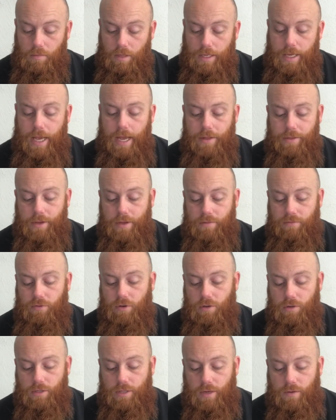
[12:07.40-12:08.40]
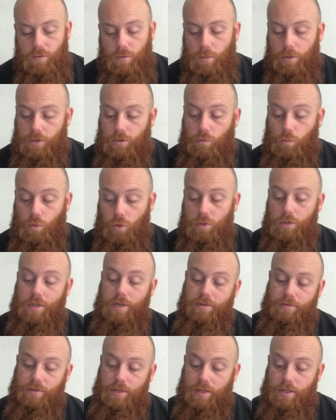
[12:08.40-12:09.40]
Yeah, the Infernus Heavy Bolter would
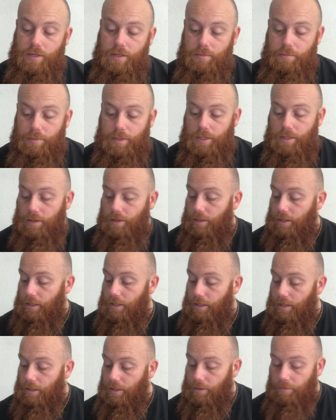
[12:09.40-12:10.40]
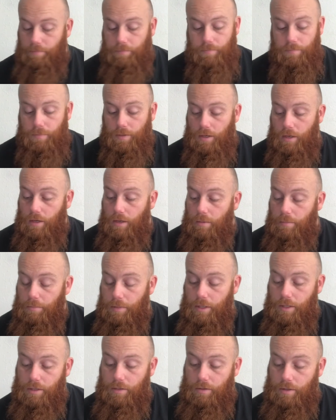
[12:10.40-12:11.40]
definitely be
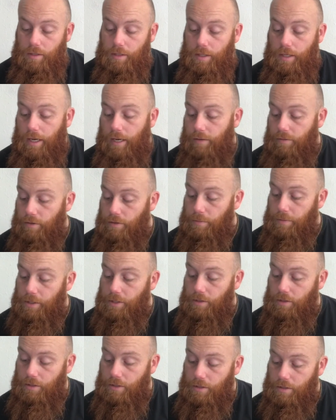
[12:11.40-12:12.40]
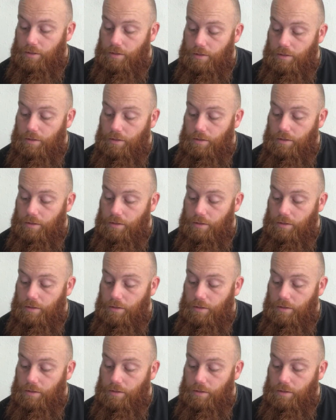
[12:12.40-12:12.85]
the heavy specialist.